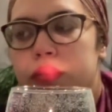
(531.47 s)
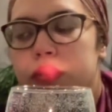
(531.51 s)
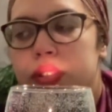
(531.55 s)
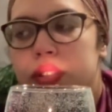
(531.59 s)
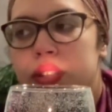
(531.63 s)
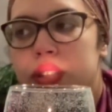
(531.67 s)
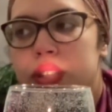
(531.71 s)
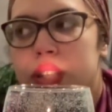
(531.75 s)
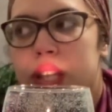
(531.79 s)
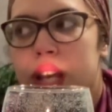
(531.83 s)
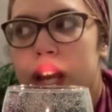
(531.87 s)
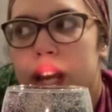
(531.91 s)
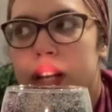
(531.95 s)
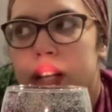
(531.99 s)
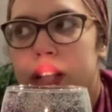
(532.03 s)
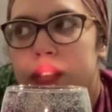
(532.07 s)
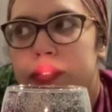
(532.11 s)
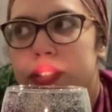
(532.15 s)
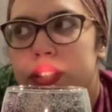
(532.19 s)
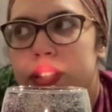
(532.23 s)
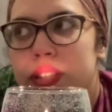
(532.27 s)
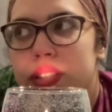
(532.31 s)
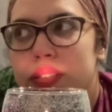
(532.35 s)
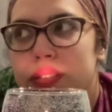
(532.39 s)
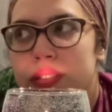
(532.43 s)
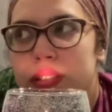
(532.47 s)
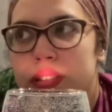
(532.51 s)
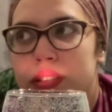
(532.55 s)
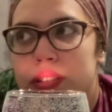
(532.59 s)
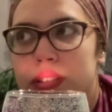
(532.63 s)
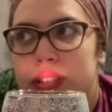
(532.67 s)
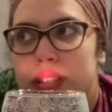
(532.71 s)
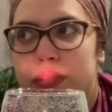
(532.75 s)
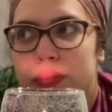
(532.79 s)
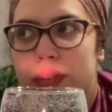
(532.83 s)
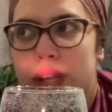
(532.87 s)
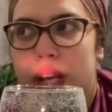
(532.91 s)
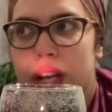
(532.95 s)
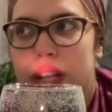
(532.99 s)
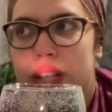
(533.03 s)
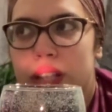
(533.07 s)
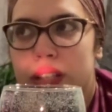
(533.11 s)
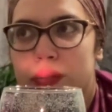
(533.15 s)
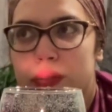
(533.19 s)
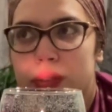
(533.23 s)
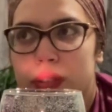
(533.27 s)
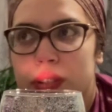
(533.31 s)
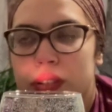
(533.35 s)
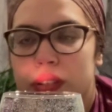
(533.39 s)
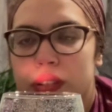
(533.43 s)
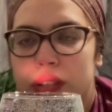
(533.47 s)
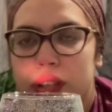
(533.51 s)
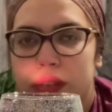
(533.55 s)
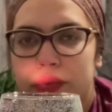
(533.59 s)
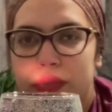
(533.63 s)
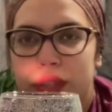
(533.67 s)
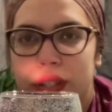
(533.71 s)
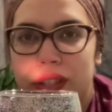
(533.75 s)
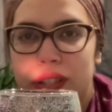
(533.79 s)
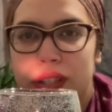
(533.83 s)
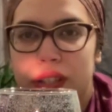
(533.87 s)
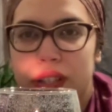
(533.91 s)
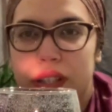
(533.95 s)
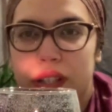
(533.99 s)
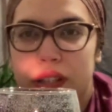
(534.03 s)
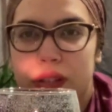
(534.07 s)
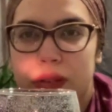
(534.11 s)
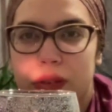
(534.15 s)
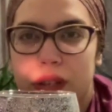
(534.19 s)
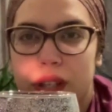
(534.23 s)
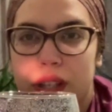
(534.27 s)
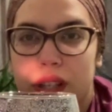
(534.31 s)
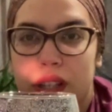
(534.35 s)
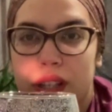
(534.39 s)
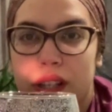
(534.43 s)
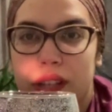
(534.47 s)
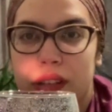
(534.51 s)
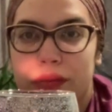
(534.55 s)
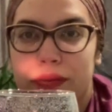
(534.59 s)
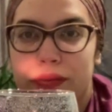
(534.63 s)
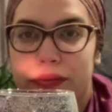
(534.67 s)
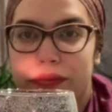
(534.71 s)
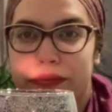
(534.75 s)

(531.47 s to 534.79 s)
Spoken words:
Just be honest with yourself and just deal with it.